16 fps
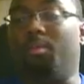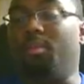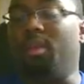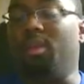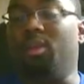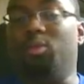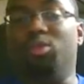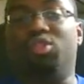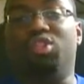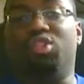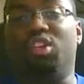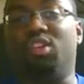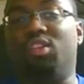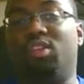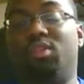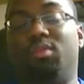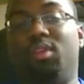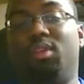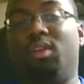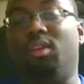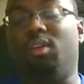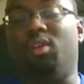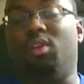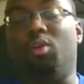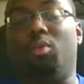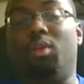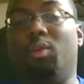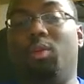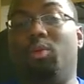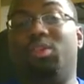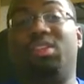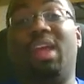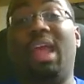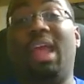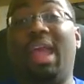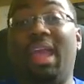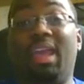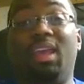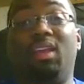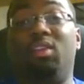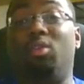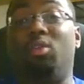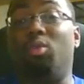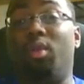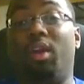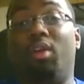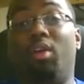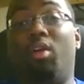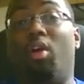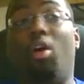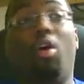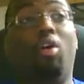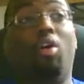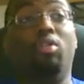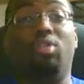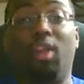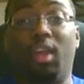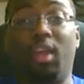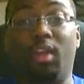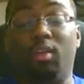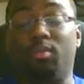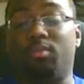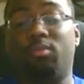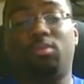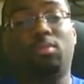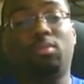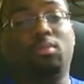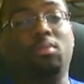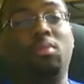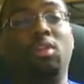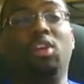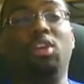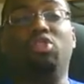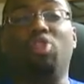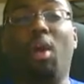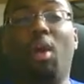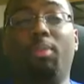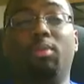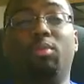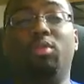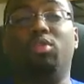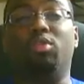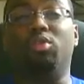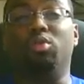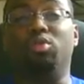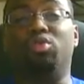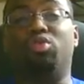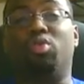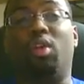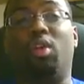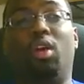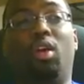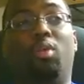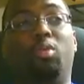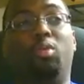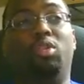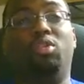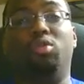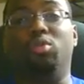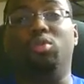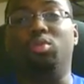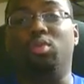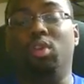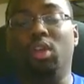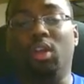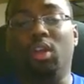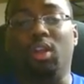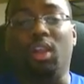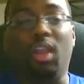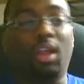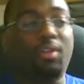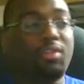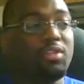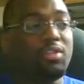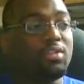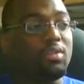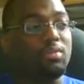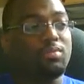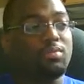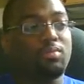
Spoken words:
He was just, he was tagging Nogueira all day. He dropped him with two left